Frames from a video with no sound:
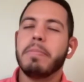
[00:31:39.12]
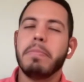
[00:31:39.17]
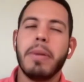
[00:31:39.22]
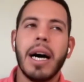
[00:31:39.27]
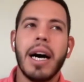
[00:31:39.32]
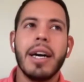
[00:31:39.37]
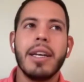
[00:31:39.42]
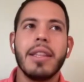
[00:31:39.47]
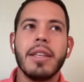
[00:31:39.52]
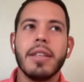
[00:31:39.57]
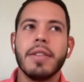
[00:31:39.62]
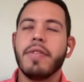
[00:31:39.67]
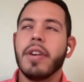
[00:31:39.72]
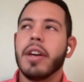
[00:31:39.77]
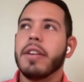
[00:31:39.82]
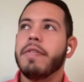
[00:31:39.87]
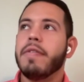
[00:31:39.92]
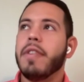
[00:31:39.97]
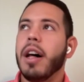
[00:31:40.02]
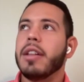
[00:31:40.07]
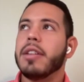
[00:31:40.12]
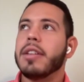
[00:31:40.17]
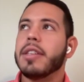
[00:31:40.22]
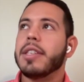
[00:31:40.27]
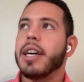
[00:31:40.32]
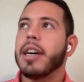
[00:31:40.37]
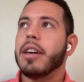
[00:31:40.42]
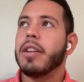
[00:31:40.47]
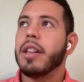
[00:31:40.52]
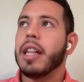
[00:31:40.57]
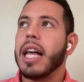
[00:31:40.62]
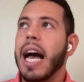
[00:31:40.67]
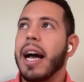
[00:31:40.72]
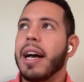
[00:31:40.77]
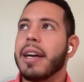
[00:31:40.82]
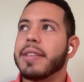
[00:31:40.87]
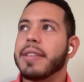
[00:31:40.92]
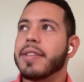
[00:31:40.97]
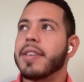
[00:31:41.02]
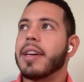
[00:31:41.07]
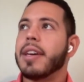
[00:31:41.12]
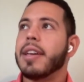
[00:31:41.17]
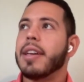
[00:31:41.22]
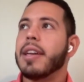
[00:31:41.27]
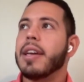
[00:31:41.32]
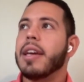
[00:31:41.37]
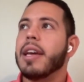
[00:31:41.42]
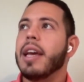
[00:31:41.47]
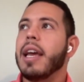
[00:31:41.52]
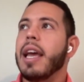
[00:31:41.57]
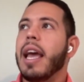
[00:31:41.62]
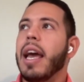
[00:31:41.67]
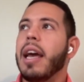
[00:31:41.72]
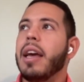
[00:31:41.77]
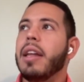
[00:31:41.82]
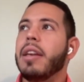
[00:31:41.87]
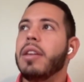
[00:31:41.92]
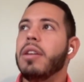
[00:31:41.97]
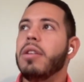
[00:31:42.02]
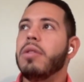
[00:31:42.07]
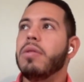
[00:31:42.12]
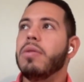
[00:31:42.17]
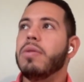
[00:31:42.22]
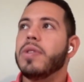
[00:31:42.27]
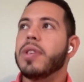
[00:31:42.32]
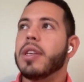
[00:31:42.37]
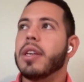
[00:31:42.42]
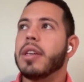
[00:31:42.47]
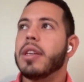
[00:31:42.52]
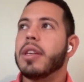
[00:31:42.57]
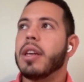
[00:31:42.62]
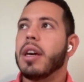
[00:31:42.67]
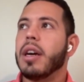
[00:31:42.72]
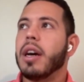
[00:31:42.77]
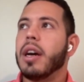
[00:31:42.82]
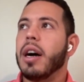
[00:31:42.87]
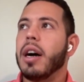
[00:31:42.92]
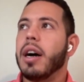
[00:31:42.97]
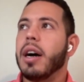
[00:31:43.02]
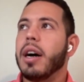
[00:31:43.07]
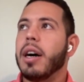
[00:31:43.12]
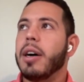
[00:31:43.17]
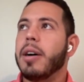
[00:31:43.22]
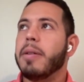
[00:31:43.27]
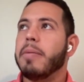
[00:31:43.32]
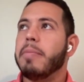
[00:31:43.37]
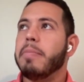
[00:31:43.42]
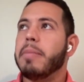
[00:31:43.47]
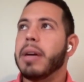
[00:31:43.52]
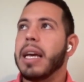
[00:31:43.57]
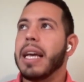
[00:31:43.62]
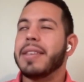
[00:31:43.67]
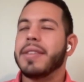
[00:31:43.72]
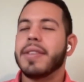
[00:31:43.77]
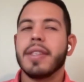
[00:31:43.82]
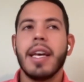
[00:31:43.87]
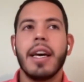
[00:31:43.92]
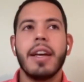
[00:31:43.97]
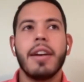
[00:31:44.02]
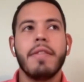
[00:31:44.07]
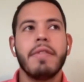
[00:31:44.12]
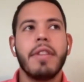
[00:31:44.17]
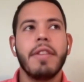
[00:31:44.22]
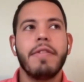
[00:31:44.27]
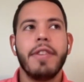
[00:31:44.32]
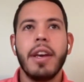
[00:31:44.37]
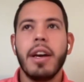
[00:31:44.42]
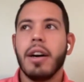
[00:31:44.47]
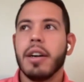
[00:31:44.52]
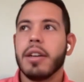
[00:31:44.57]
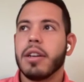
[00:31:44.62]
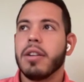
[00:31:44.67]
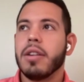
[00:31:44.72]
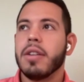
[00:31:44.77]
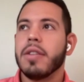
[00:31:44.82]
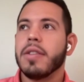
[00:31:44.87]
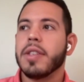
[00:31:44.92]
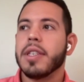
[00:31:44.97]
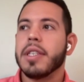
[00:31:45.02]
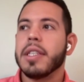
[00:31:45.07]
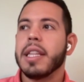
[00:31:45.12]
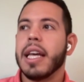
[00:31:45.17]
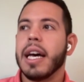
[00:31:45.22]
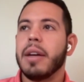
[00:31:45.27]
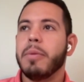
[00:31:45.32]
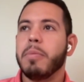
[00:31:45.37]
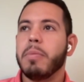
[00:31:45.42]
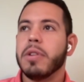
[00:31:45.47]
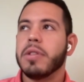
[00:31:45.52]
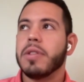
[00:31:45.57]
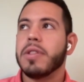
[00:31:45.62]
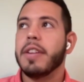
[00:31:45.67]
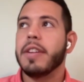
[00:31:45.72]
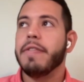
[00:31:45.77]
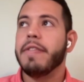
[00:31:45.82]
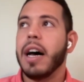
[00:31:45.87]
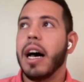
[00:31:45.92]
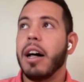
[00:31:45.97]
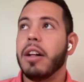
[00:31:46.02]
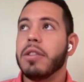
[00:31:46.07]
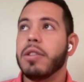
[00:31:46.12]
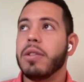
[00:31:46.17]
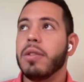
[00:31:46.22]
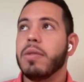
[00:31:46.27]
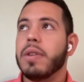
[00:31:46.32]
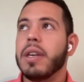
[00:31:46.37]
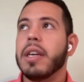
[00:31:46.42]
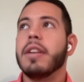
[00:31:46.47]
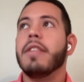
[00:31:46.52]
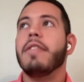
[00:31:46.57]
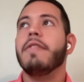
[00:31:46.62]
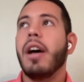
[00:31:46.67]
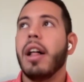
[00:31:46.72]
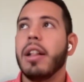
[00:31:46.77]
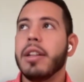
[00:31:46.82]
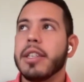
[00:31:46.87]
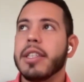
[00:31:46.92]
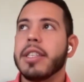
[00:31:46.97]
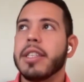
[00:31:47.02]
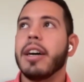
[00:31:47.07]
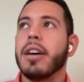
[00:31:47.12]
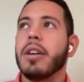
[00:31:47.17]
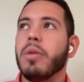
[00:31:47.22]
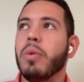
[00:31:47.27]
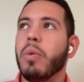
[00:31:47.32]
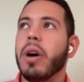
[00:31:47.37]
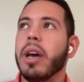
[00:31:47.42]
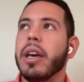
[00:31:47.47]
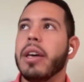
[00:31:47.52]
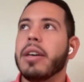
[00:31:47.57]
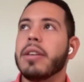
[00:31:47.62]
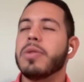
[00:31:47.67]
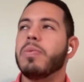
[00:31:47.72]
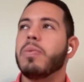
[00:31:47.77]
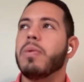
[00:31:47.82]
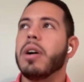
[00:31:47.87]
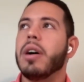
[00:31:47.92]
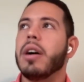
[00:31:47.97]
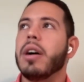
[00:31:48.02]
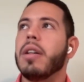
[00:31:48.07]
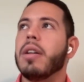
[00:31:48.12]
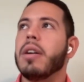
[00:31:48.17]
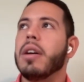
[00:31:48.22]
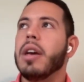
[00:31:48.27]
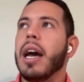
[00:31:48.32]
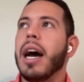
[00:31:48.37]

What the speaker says: to buy this very volatile asset and use it instead of the fiat currency that was devalued in a volatile way as well.